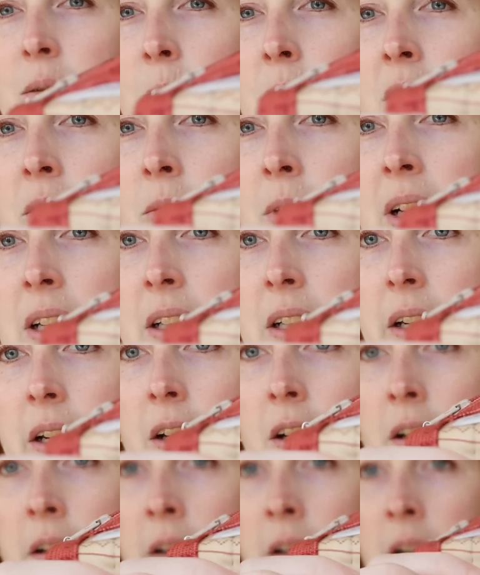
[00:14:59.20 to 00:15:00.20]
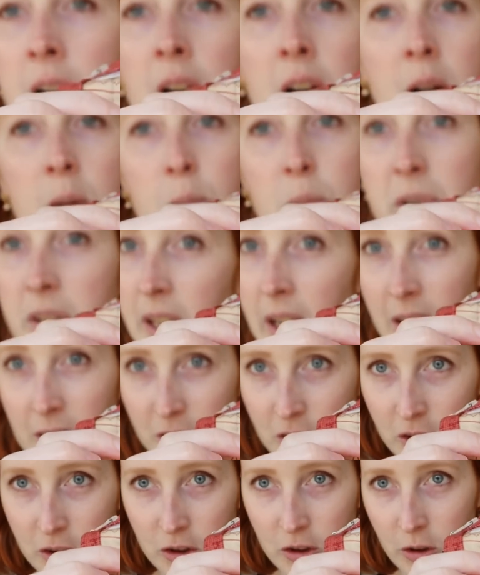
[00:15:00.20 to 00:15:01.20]
one right here, but that
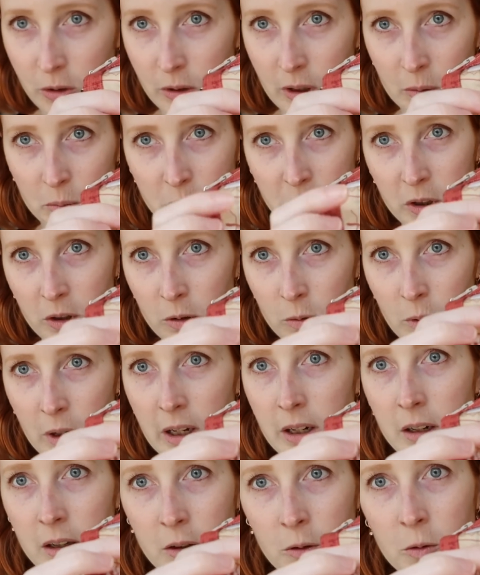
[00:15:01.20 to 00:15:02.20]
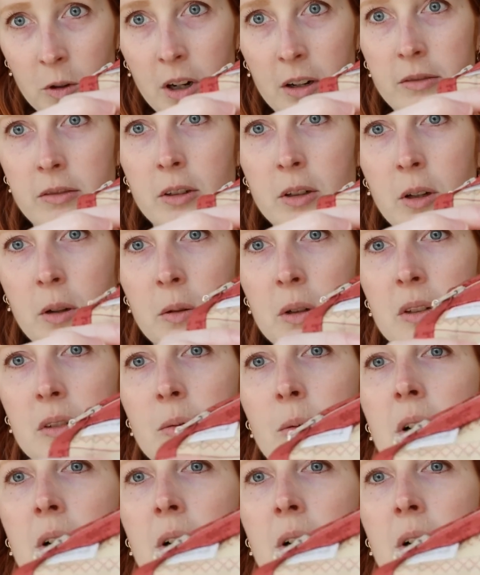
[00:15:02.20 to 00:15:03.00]
just showed up pure white on the waffle cone as